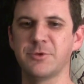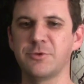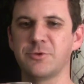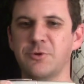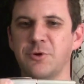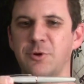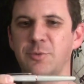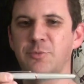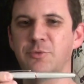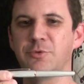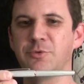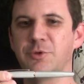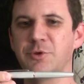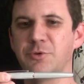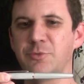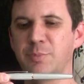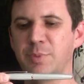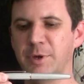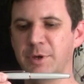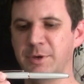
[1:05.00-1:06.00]
terms for this
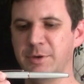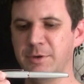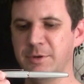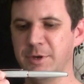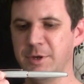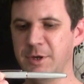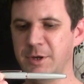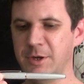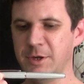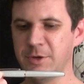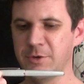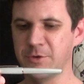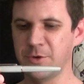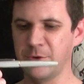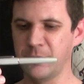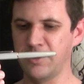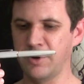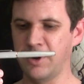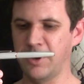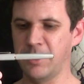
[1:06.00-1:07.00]
pen.
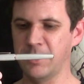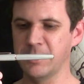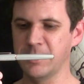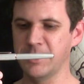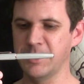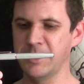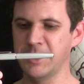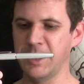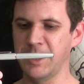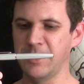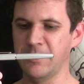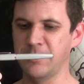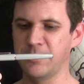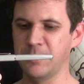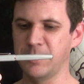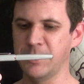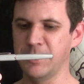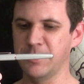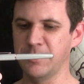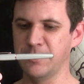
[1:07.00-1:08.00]
So Hongdian
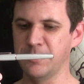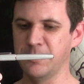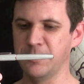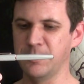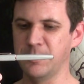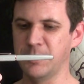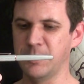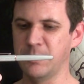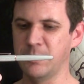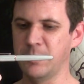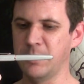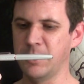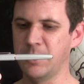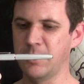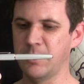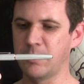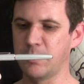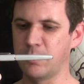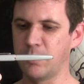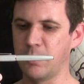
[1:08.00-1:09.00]
A3 aluminum
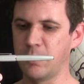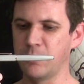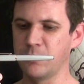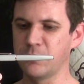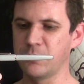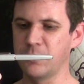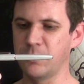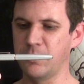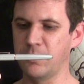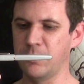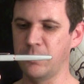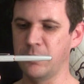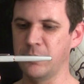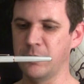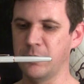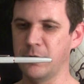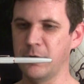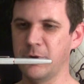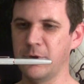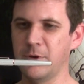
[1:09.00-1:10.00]
rose gold
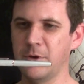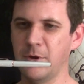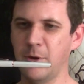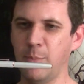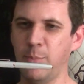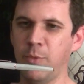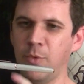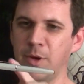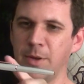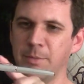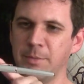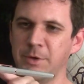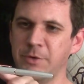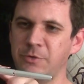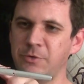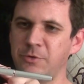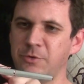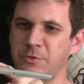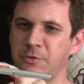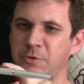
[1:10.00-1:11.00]
appointments.
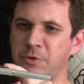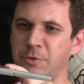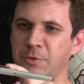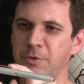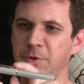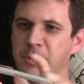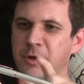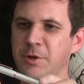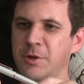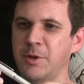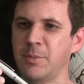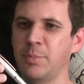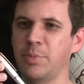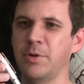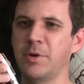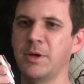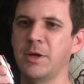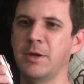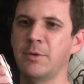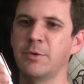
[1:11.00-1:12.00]
So the clip,
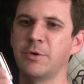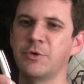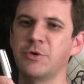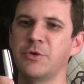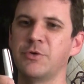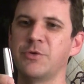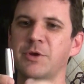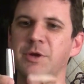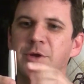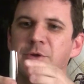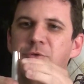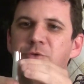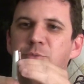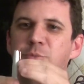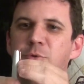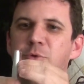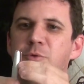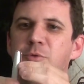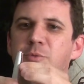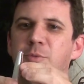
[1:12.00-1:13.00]
which is a
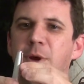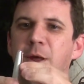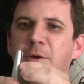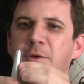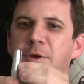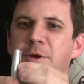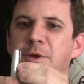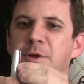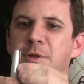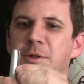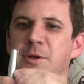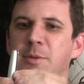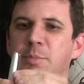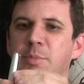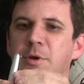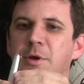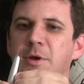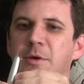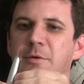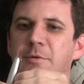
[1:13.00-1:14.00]
smooth rounded clip,
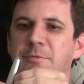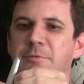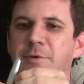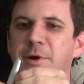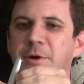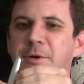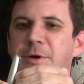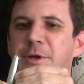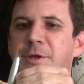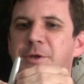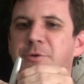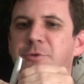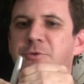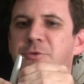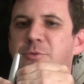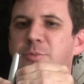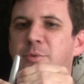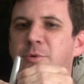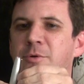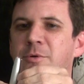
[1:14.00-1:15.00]
very
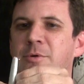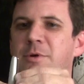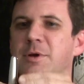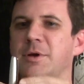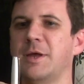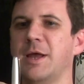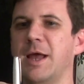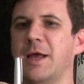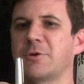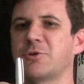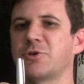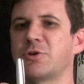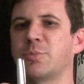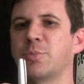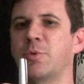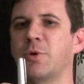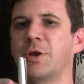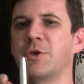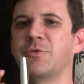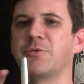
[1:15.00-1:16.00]
usable, extra
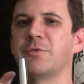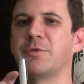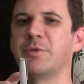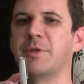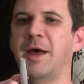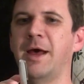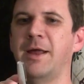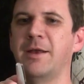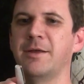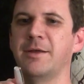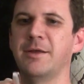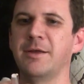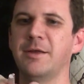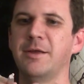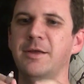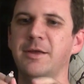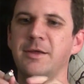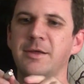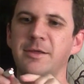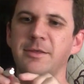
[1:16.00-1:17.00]
points for that.
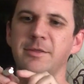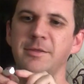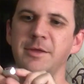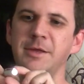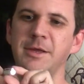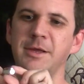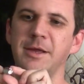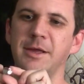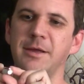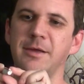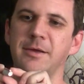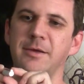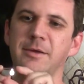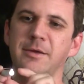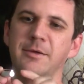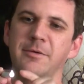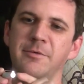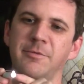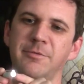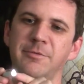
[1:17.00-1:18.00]
The
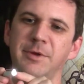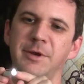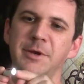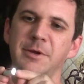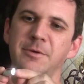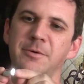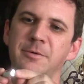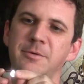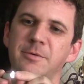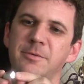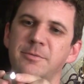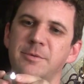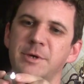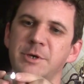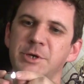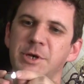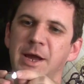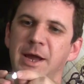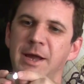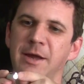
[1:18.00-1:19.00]
finial, which
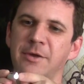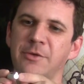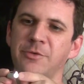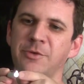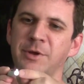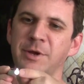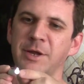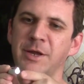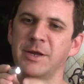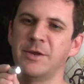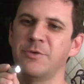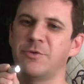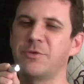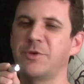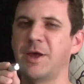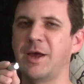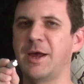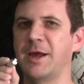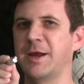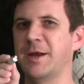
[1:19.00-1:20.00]
has an
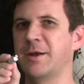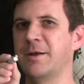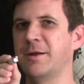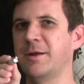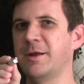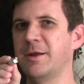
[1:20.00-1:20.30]
inside